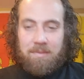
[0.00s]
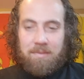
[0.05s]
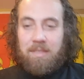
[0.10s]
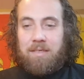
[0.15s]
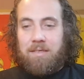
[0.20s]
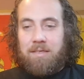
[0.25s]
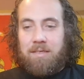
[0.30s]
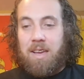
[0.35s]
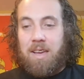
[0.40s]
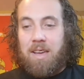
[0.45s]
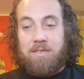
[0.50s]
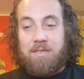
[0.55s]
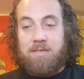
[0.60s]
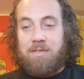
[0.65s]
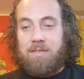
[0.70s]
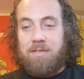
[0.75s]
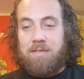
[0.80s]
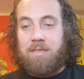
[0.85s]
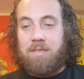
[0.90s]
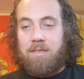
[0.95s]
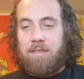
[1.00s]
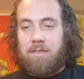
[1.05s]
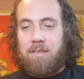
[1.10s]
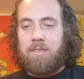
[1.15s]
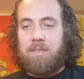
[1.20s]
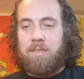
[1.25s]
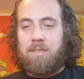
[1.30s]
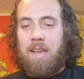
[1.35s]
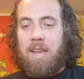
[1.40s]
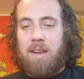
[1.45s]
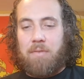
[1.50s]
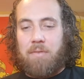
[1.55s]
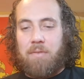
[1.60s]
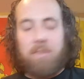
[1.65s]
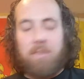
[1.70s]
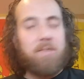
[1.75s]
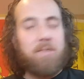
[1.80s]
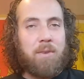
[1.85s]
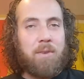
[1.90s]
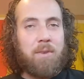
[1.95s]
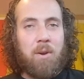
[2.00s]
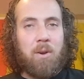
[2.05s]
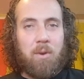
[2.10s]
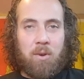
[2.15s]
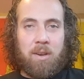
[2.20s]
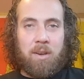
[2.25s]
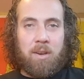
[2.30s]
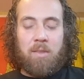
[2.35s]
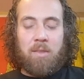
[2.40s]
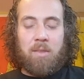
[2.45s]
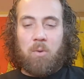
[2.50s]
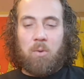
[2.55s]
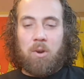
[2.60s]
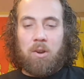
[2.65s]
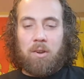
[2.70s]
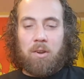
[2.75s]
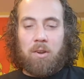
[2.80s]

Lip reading: Guys, a lot of fun stuff going on in the world.